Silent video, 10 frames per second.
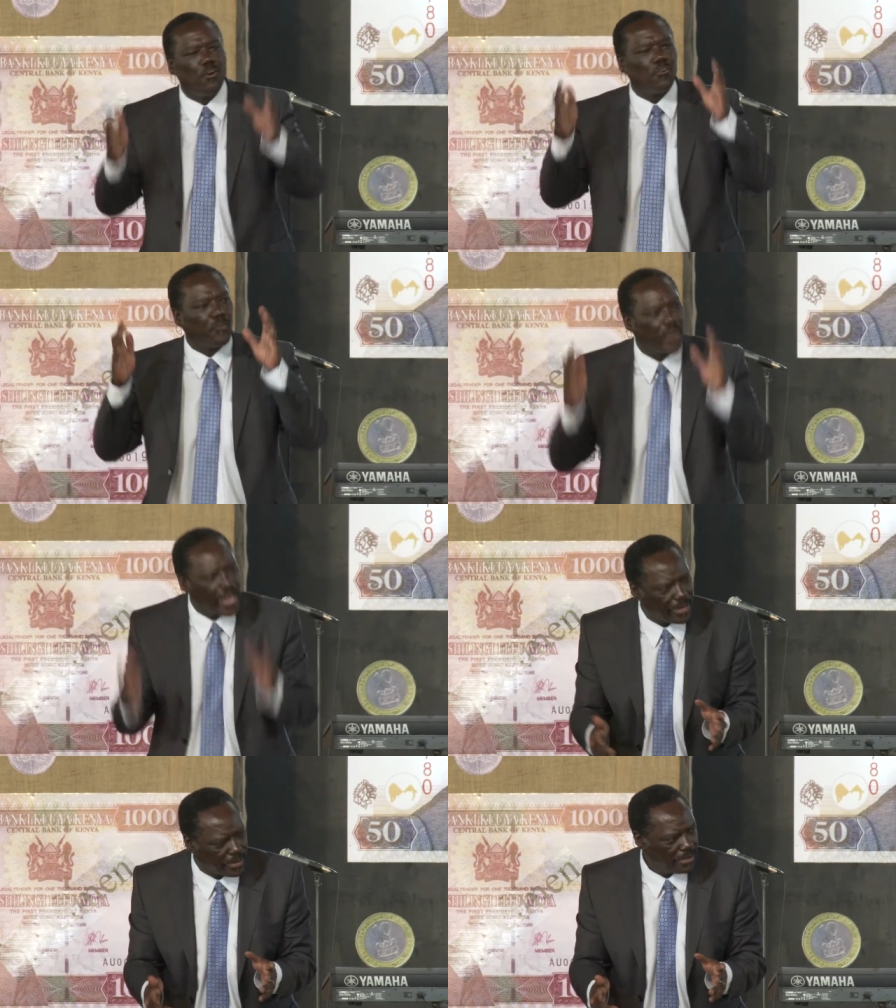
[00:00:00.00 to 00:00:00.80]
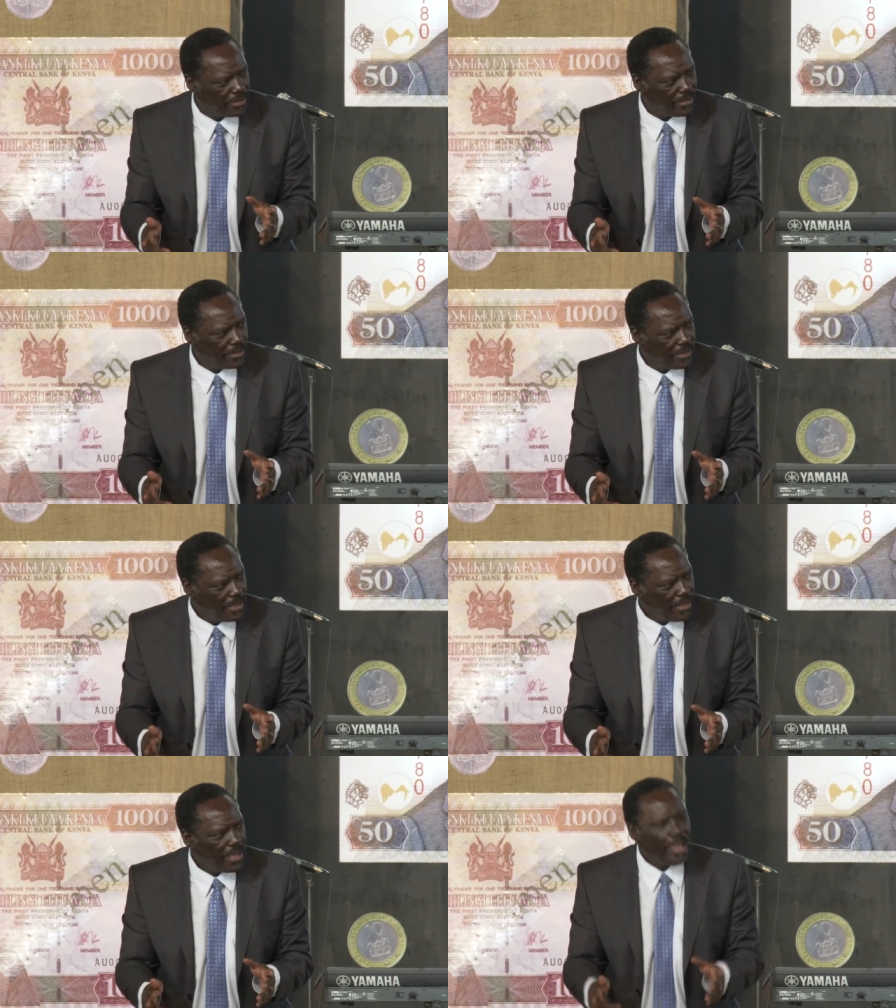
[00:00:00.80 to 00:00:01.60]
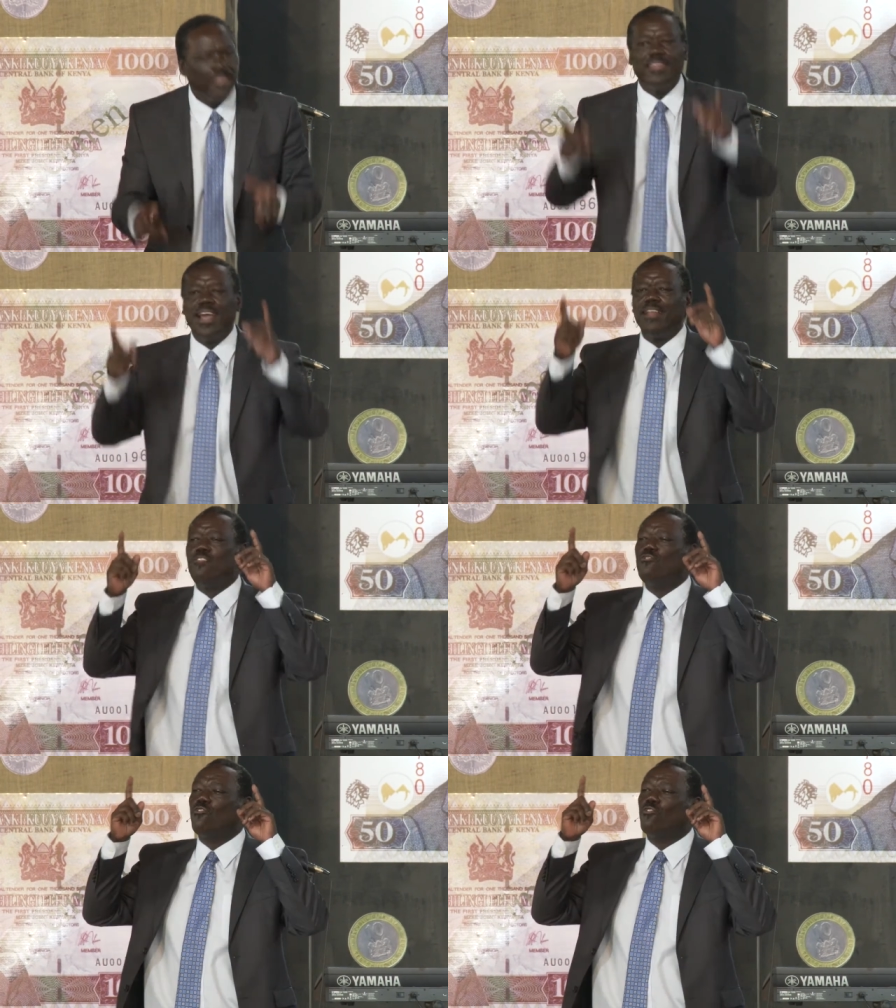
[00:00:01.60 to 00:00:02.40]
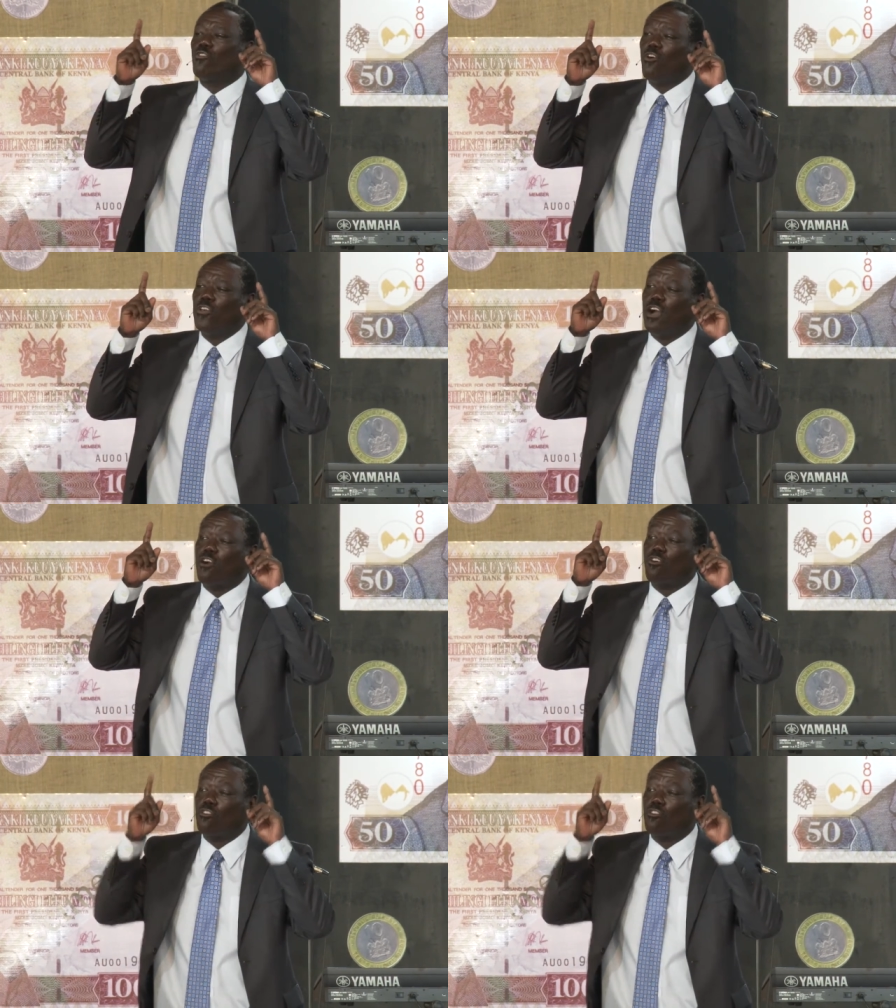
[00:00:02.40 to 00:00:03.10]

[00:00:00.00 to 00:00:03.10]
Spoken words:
on rain. And then you grow your